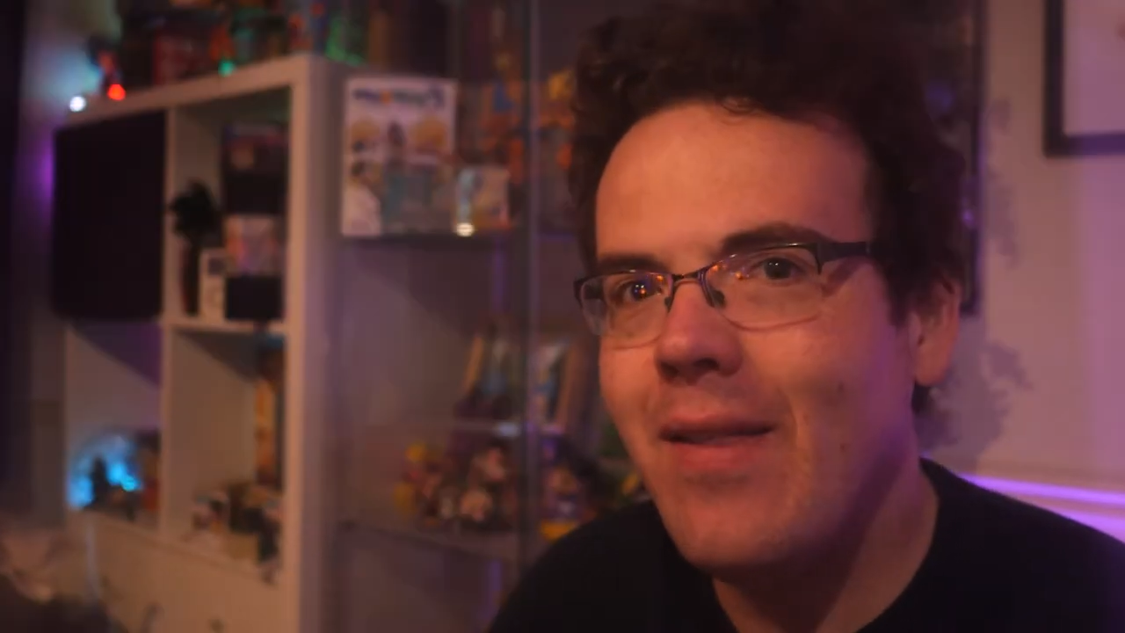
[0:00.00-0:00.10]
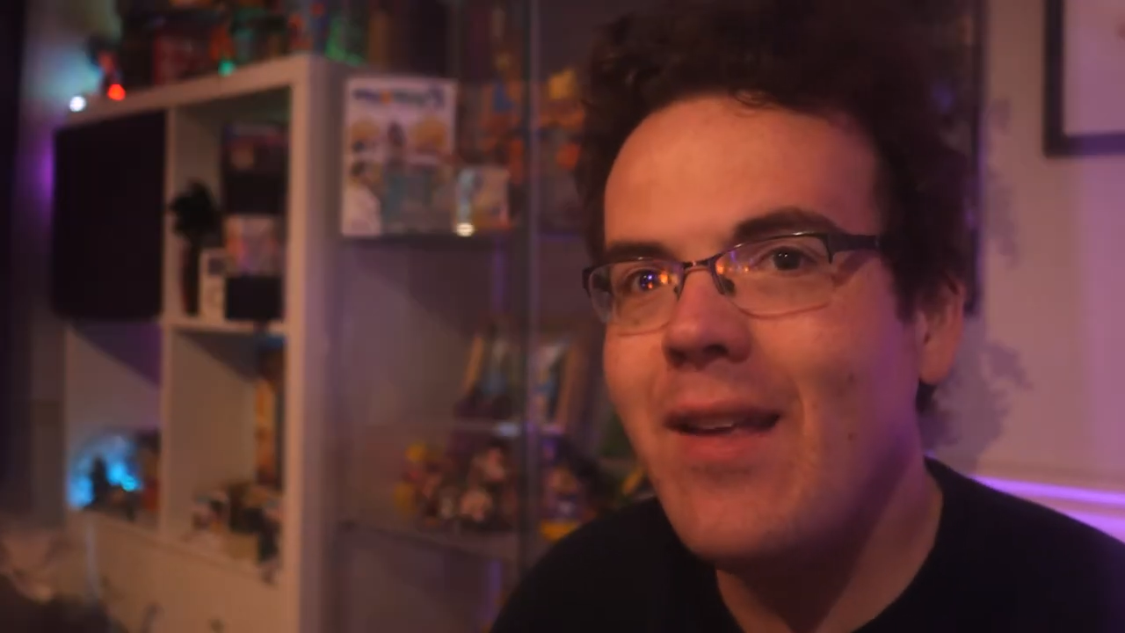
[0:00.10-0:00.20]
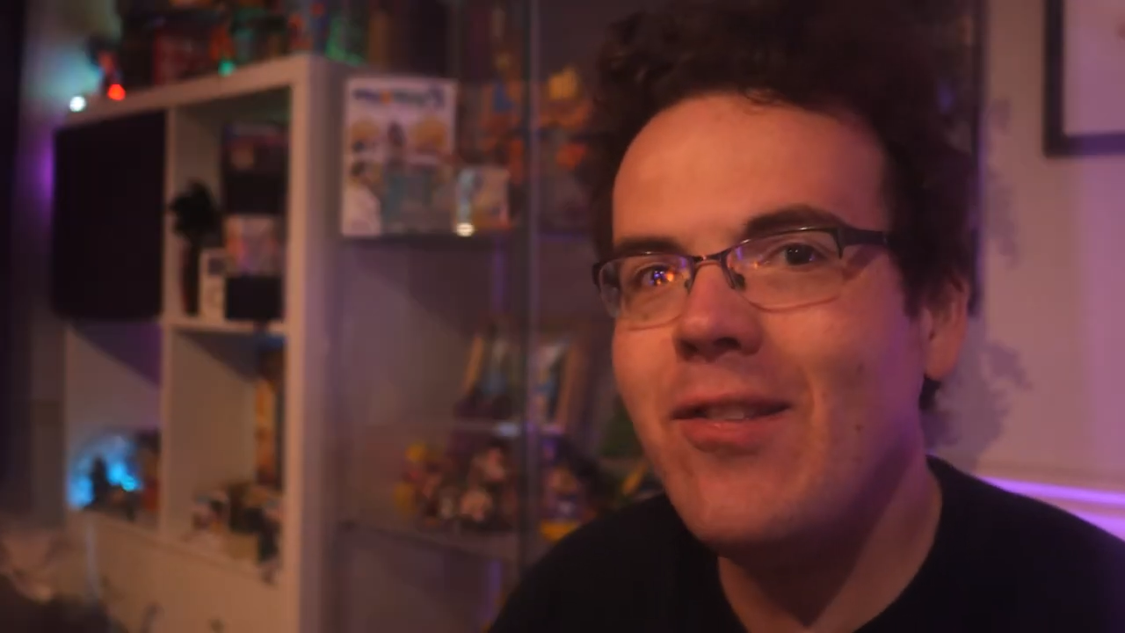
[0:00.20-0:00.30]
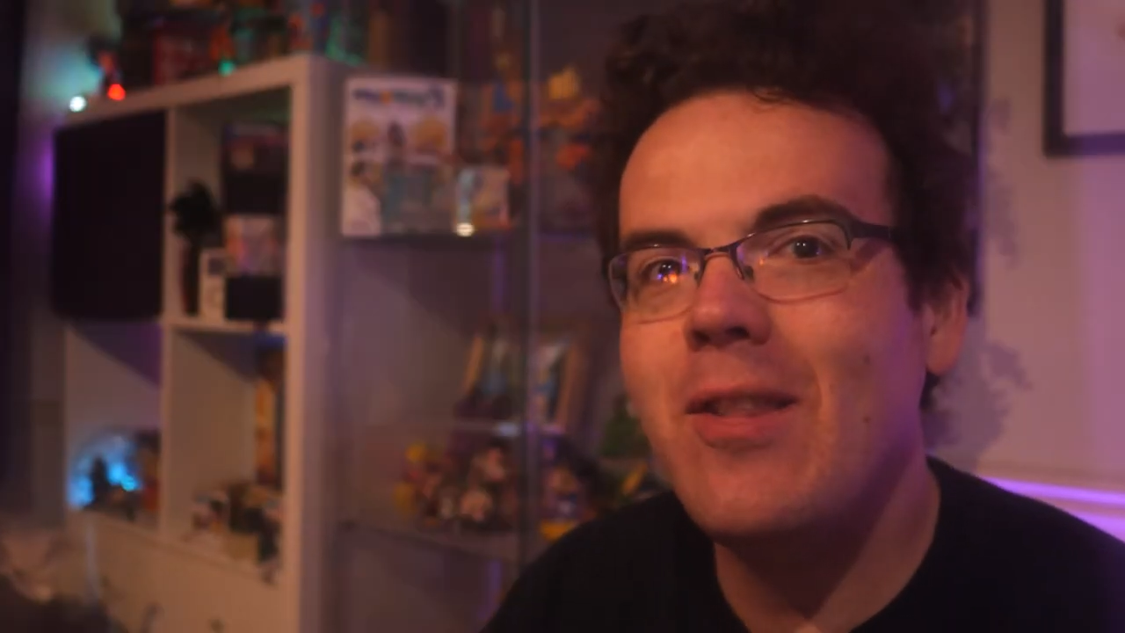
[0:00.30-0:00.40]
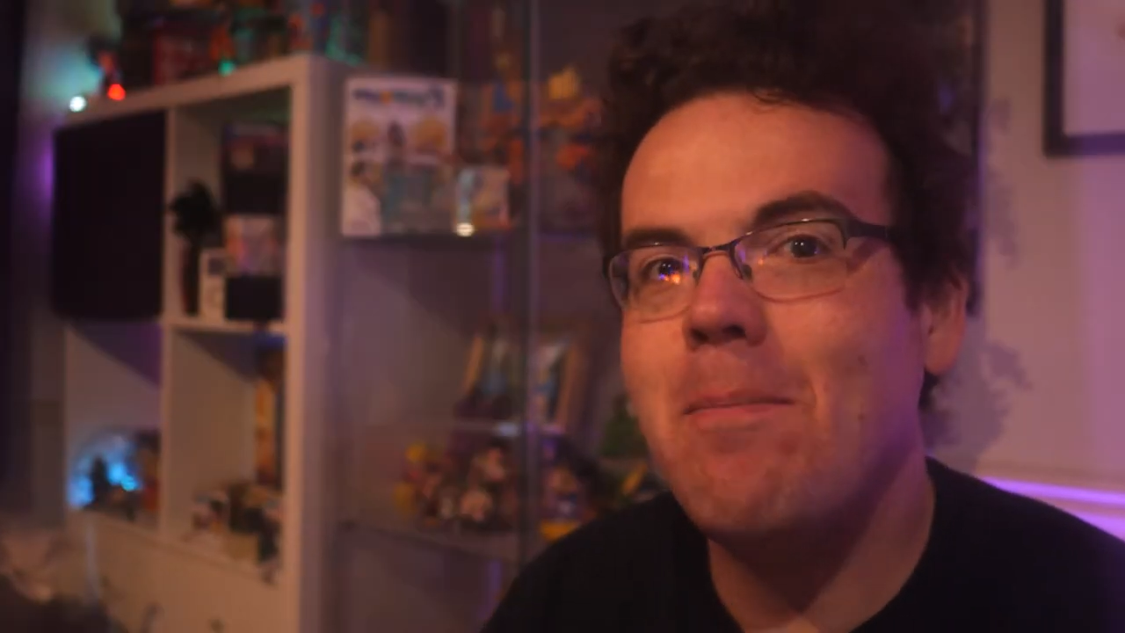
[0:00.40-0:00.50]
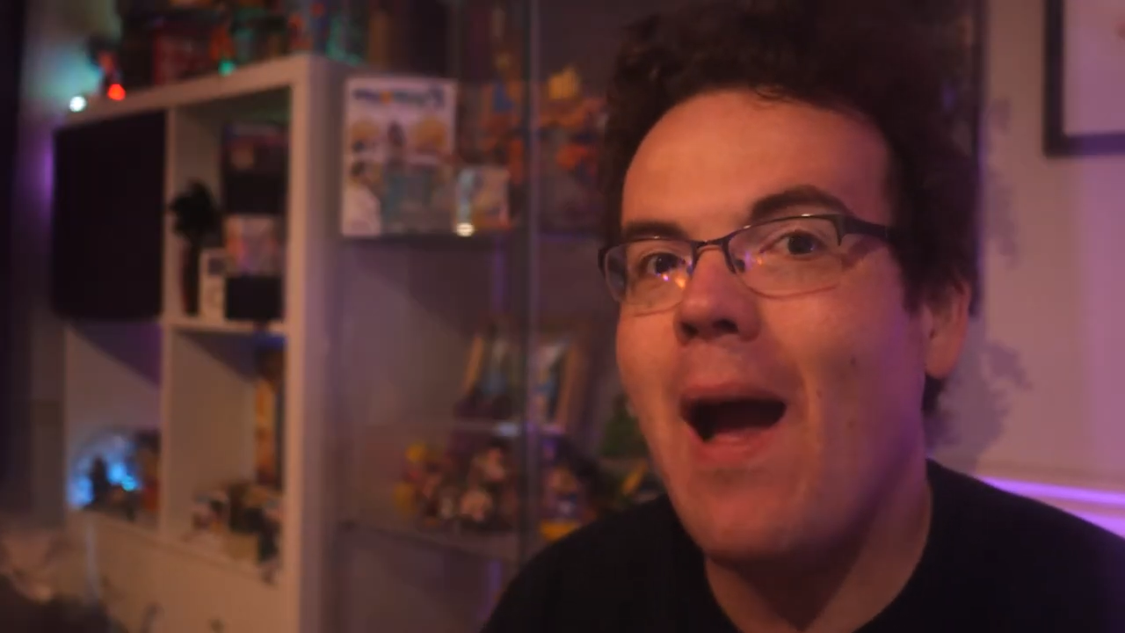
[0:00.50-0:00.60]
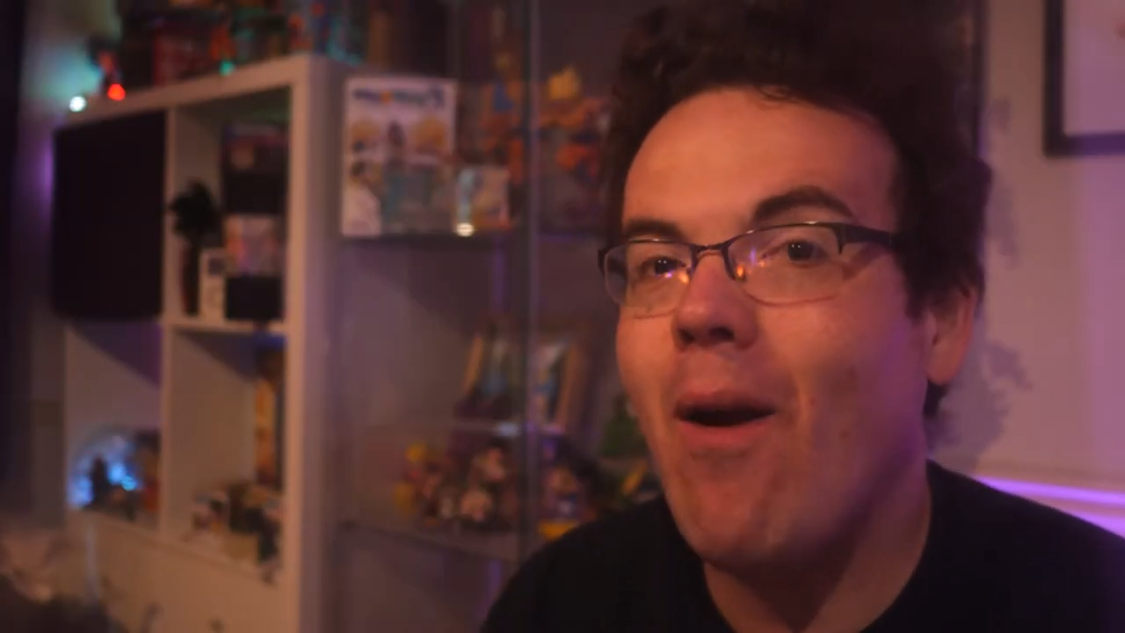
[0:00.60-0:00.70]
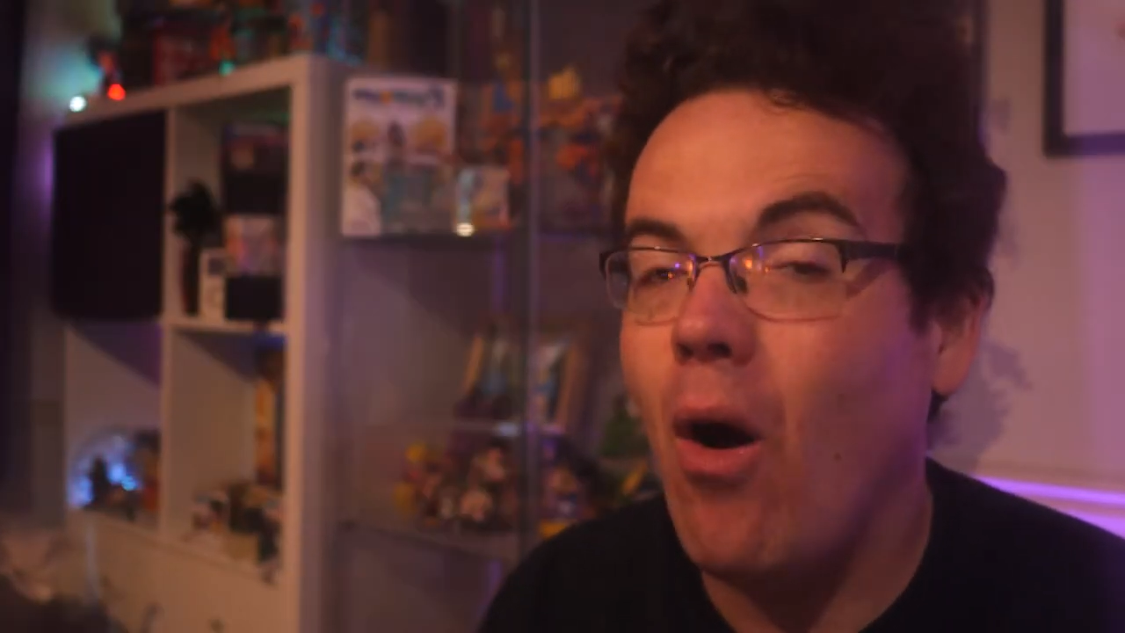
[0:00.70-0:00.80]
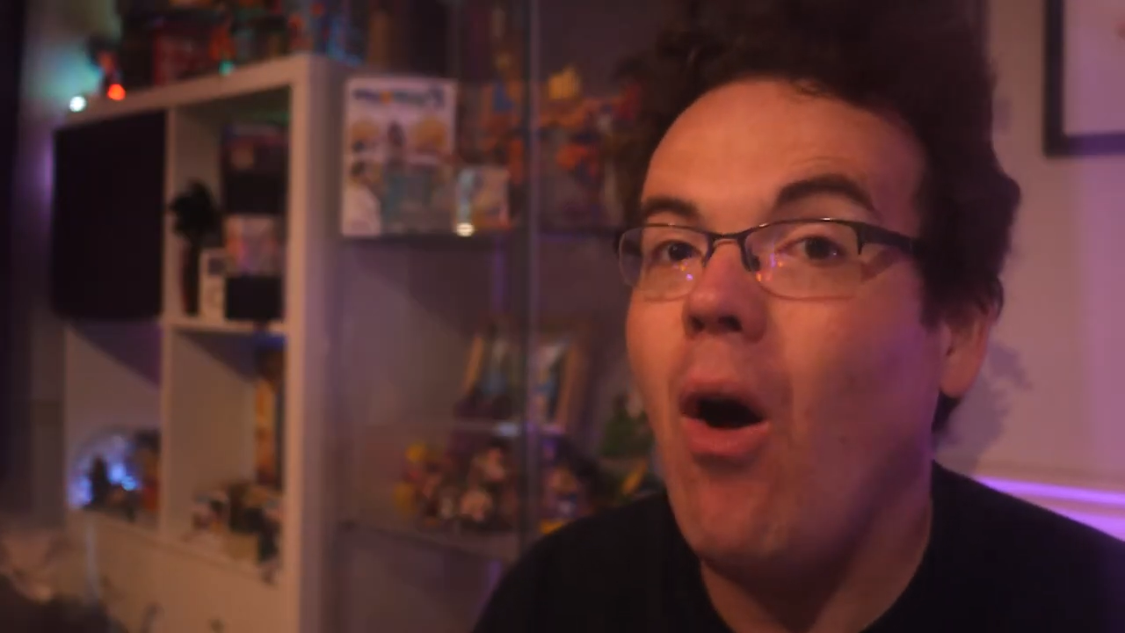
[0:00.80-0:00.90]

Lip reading: Thanks to the power